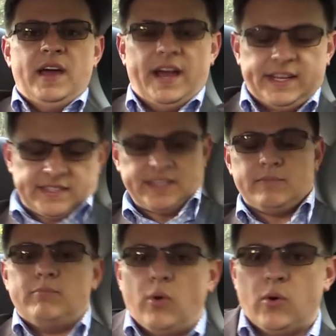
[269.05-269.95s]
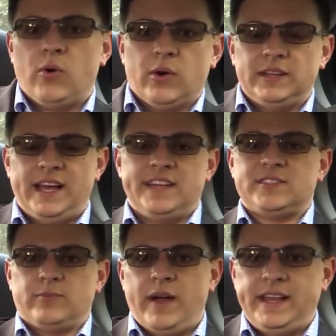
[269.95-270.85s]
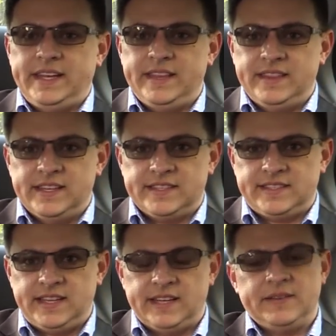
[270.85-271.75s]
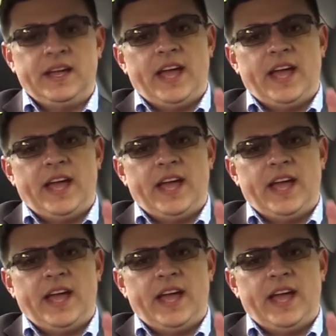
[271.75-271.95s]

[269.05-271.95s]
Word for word: I can sit more or less right in this seat.